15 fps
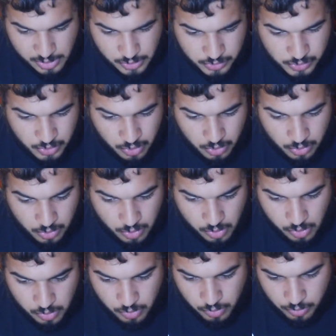
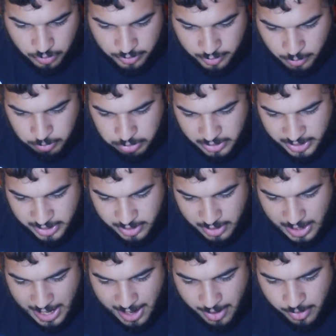So, their plan...
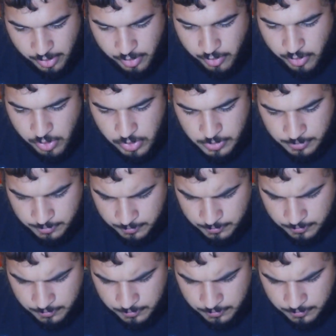How...